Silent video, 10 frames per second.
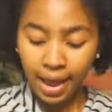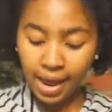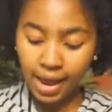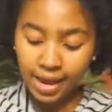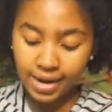
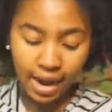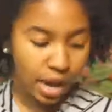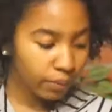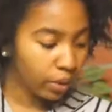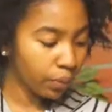And
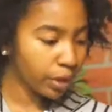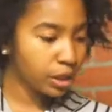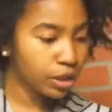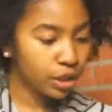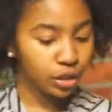what we're
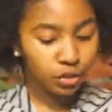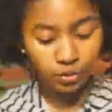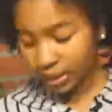going to do